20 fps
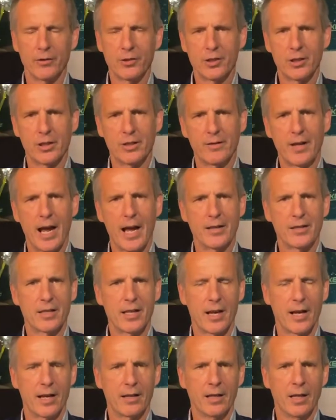So you got
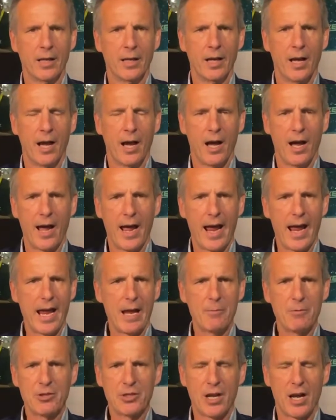
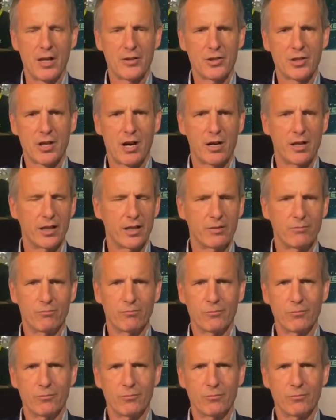Amazon started,